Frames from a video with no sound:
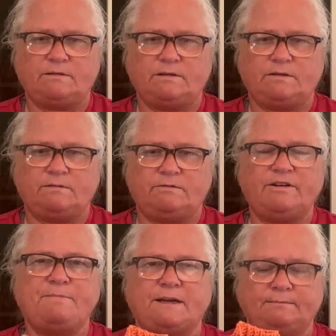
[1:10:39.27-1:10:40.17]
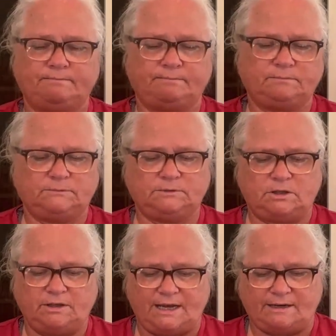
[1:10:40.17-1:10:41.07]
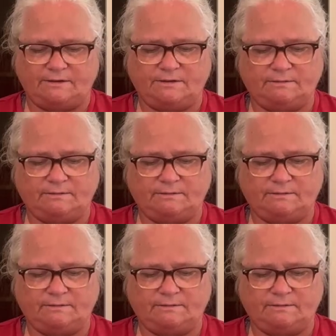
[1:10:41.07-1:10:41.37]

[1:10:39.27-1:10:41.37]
ribbing on the end.